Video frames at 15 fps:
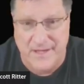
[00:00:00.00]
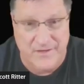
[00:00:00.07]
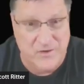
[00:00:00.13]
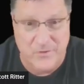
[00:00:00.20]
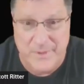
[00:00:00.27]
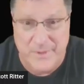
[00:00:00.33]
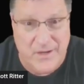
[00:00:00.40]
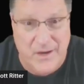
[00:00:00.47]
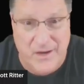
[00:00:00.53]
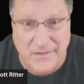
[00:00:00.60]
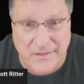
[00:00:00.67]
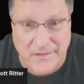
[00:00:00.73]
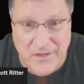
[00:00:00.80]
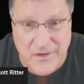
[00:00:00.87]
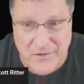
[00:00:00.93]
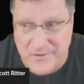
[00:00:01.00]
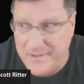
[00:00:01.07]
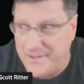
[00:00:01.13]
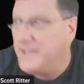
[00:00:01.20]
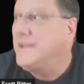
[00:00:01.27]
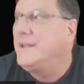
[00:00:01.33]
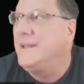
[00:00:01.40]
and you'll be all alone
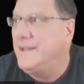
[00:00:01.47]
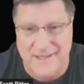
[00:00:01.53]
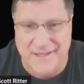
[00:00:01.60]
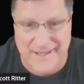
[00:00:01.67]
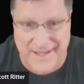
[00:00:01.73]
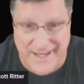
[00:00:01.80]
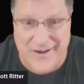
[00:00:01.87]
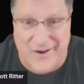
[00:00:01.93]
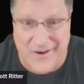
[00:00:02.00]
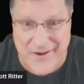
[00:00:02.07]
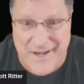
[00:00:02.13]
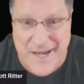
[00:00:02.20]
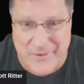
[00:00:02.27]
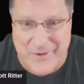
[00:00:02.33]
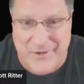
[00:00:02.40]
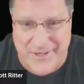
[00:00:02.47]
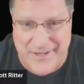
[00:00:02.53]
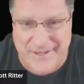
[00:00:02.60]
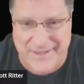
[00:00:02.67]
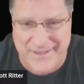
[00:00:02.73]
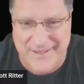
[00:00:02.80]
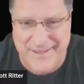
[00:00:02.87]
in our neighborhood.